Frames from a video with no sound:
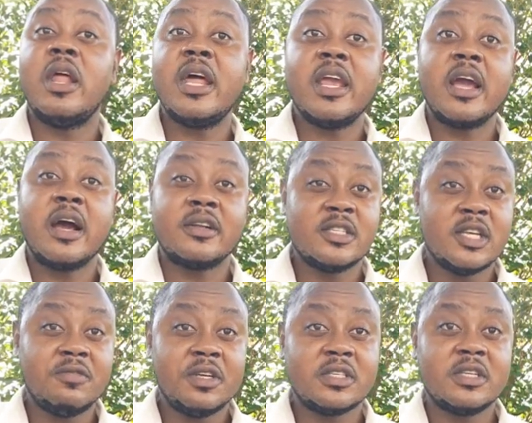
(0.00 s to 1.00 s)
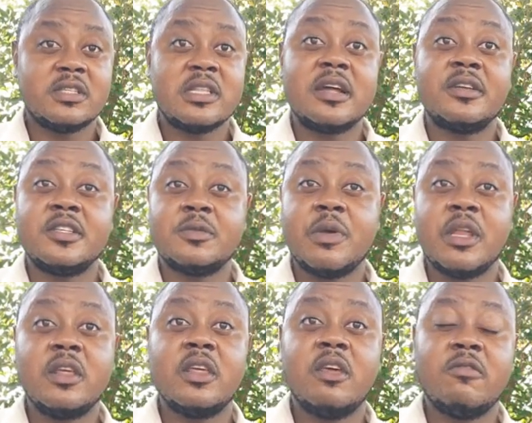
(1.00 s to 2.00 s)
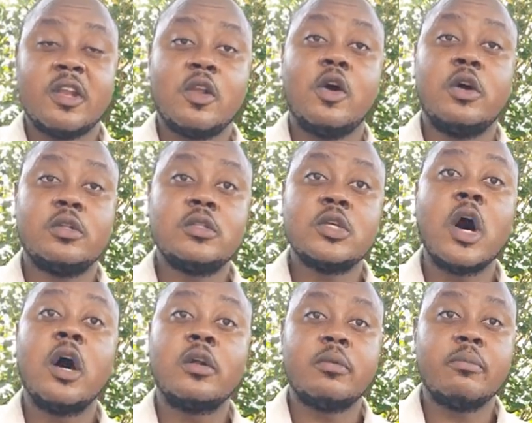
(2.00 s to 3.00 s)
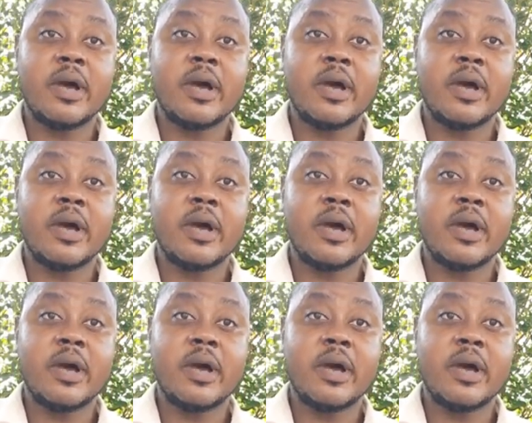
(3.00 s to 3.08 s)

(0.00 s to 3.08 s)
learning activities that is being given or taught